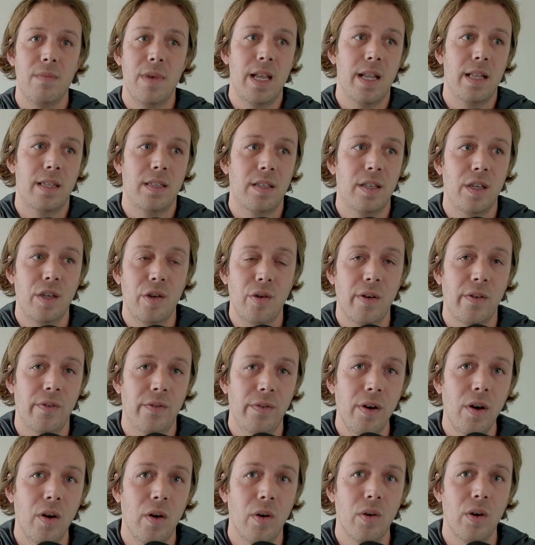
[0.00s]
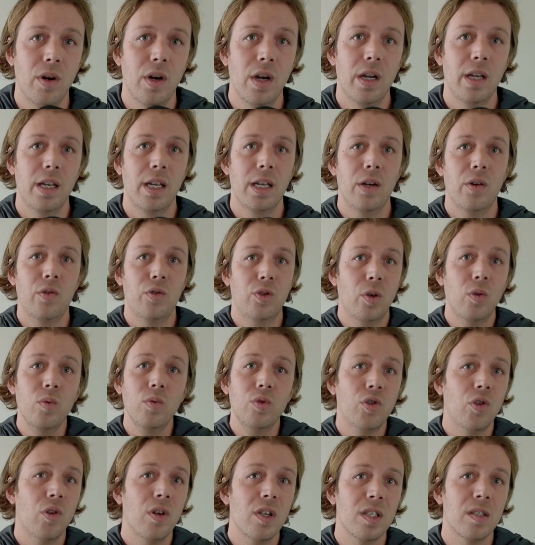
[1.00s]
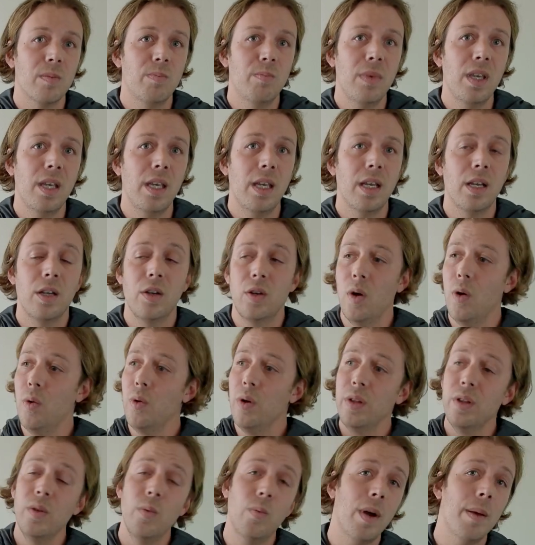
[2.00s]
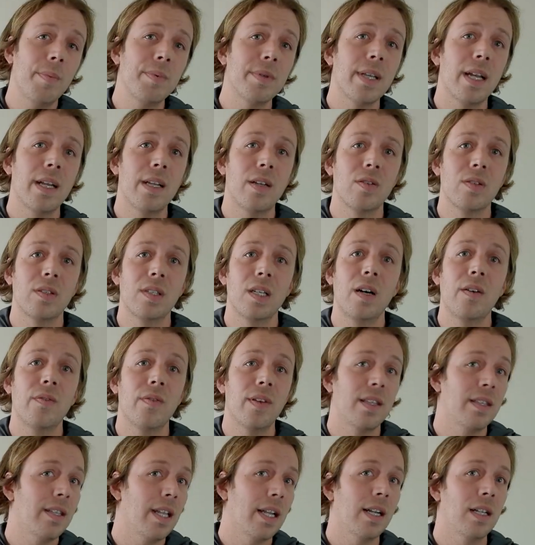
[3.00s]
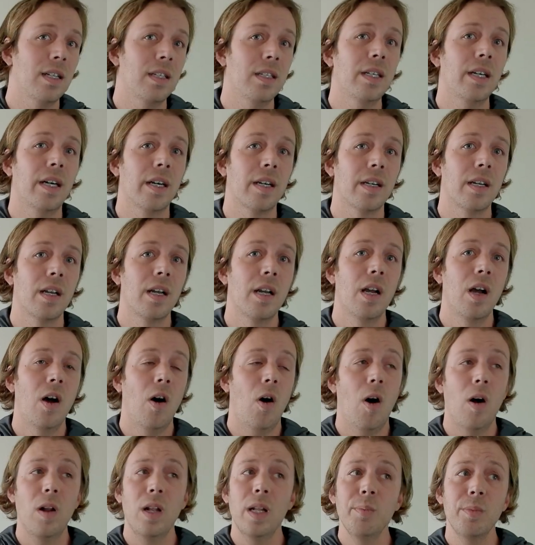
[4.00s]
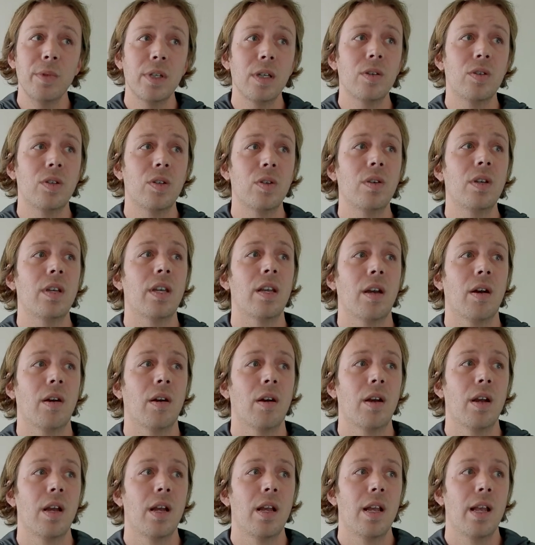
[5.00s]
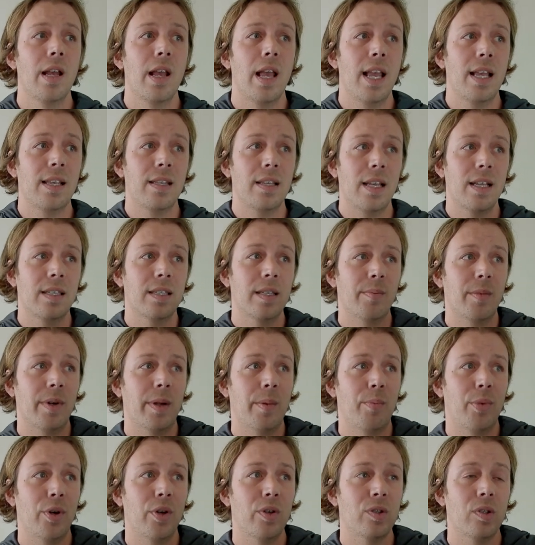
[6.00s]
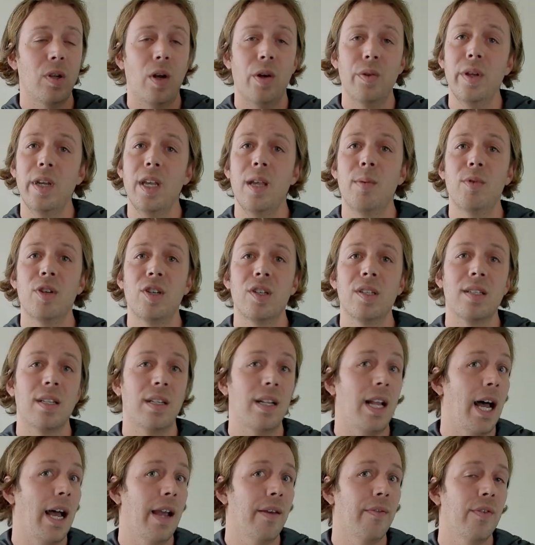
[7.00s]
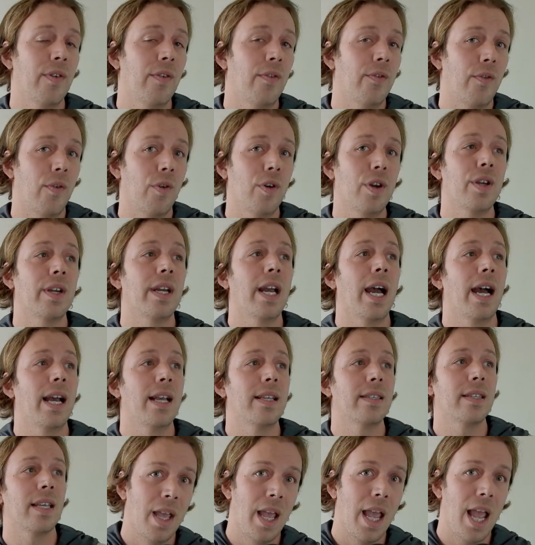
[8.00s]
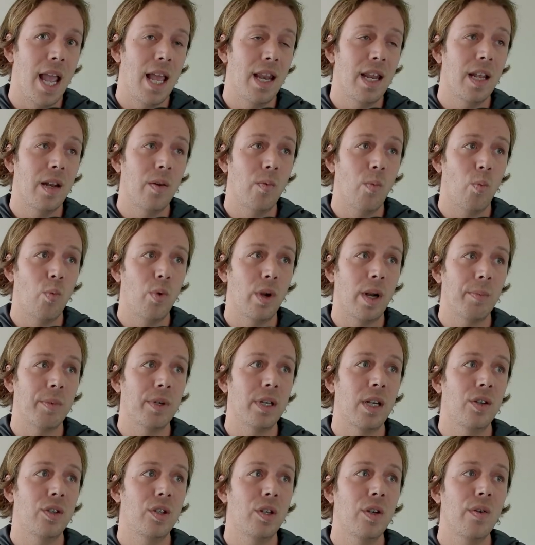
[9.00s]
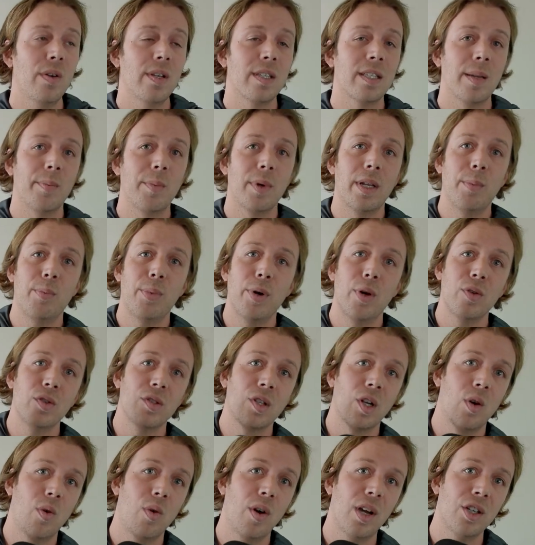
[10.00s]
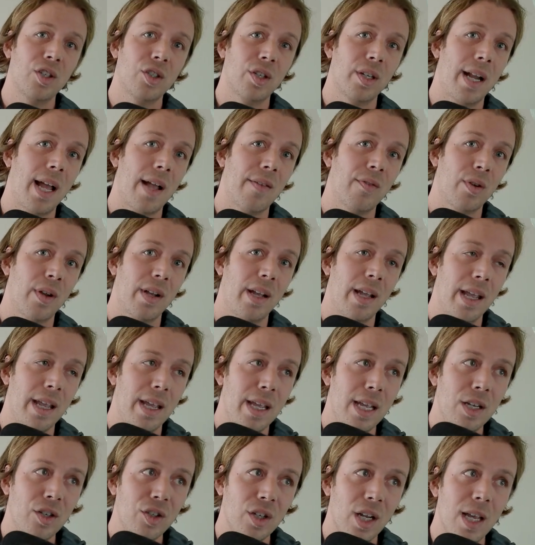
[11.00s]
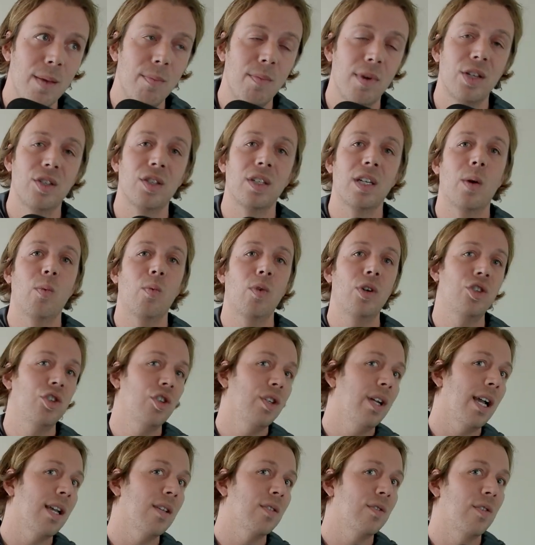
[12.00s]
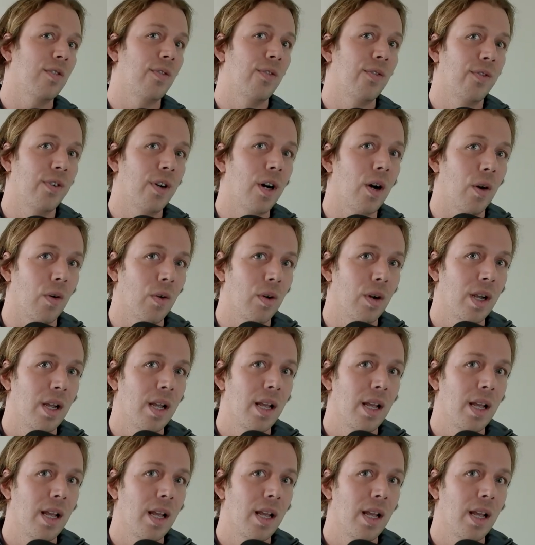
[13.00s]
it's a UFO. You know, don't trust me. Go on the website yourself and take a look. All I'm going to do here is I'm going to post all the images live for you guys. And then what I'm going to do is I'm going to post a question after each image, and I want you guys to vote